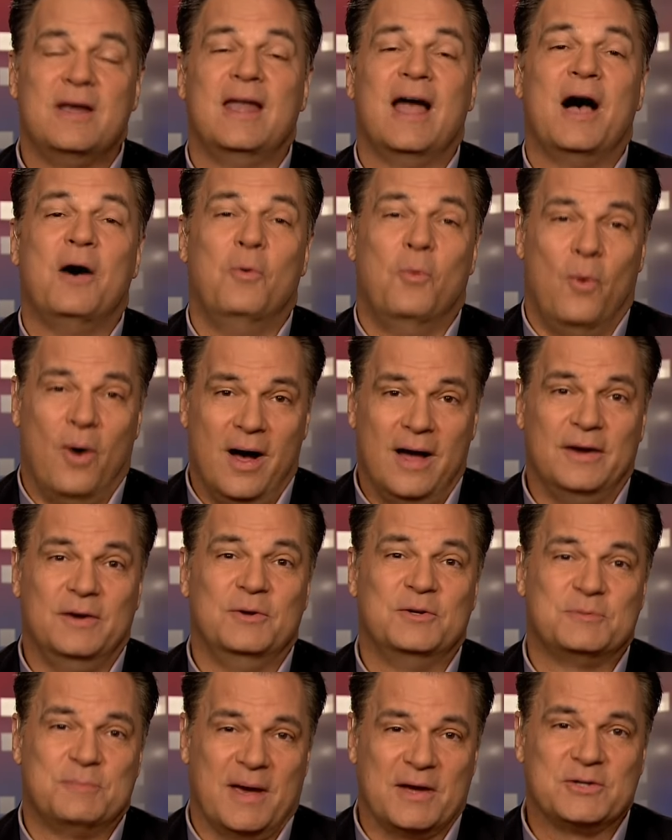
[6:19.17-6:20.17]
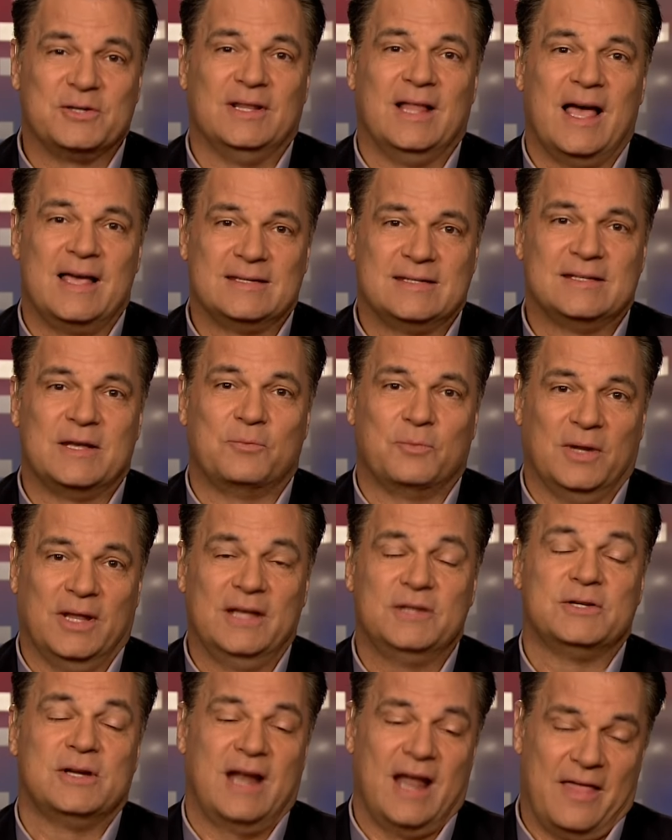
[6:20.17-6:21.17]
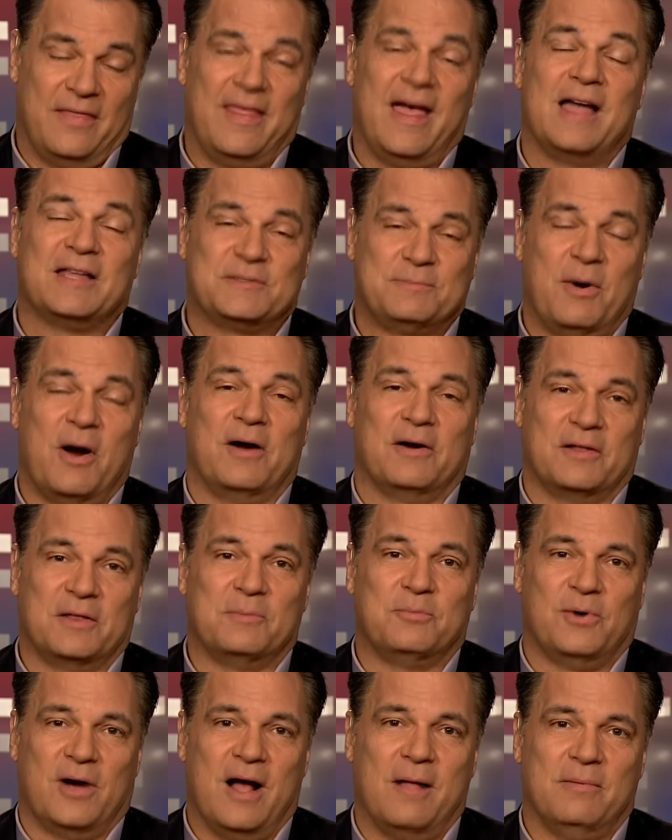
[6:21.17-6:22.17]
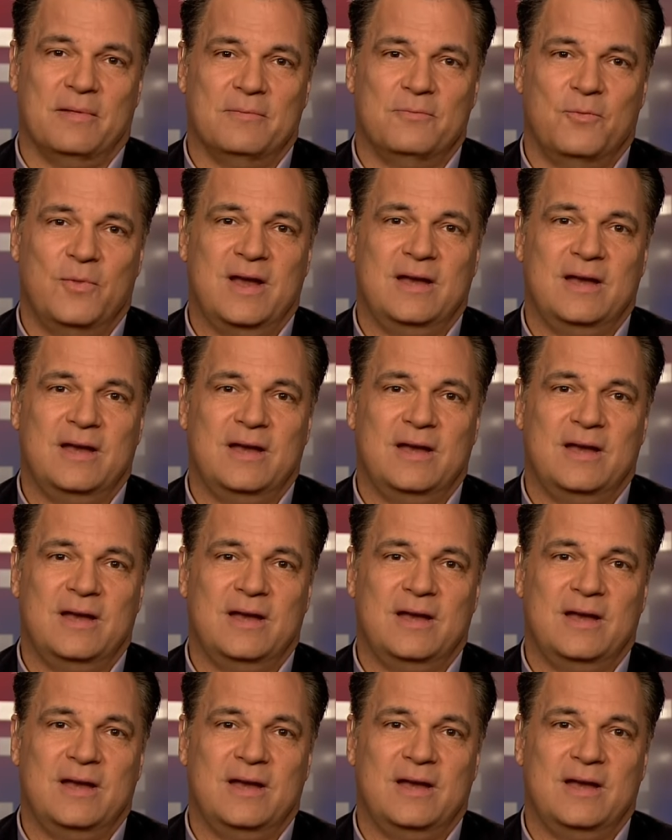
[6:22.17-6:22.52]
Not one who specializes in religion, and that's part of the problem.